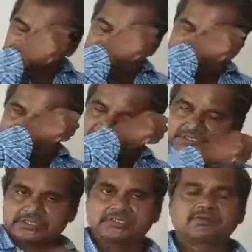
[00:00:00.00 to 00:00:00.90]

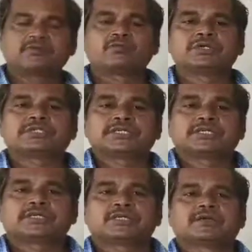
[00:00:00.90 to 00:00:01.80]
activity we
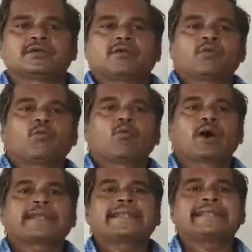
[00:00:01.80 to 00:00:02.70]
take
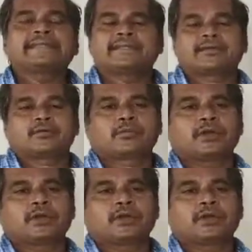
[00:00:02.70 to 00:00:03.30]
1 liter of